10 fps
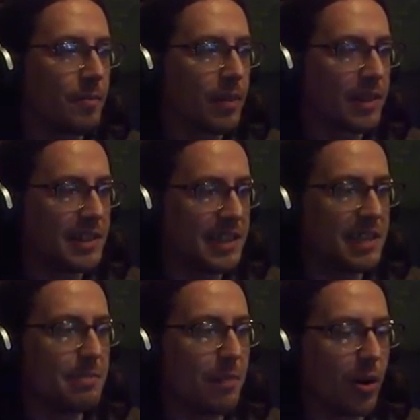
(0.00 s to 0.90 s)

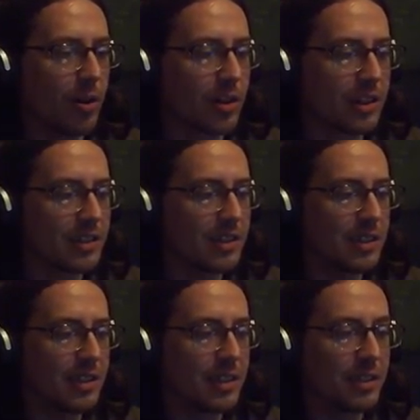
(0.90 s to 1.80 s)
Zimog
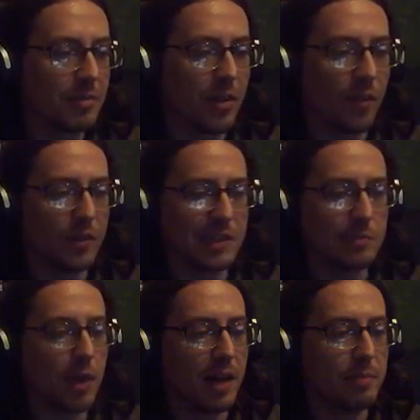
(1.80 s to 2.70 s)
with obviously
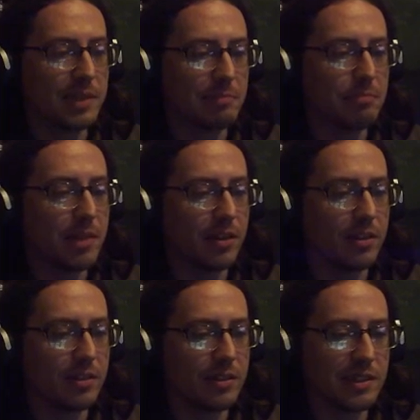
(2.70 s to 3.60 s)
web
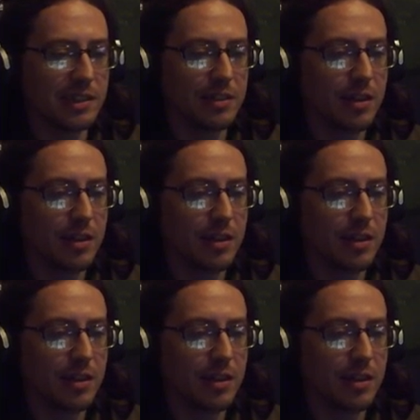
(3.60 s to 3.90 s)
spinners.